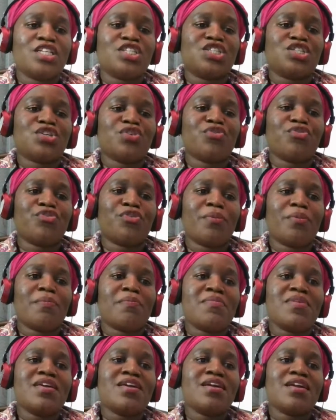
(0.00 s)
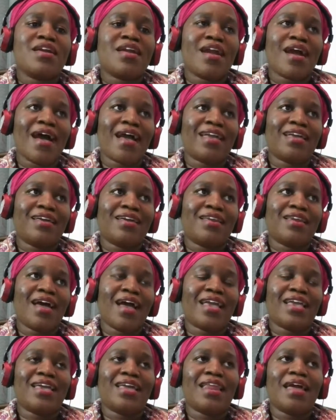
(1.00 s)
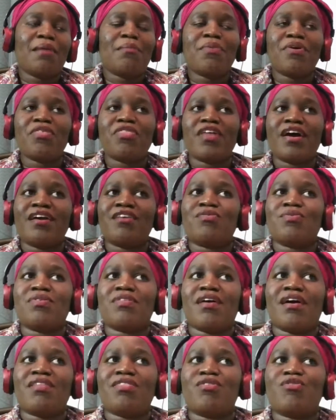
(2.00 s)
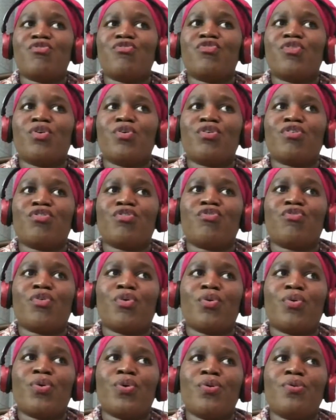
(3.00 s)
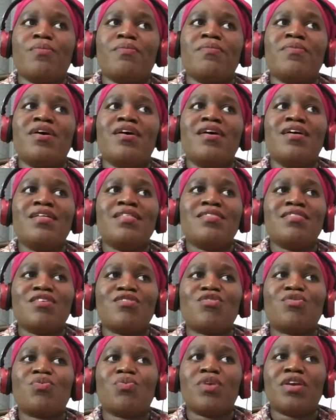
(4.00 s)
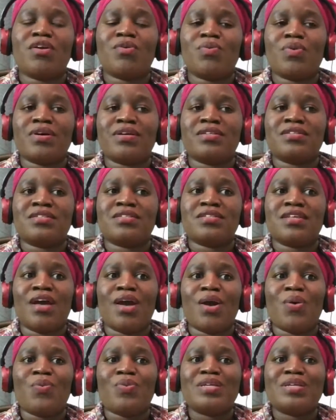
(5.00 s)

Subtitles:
So for me, I can empathize with other folks for whom this week was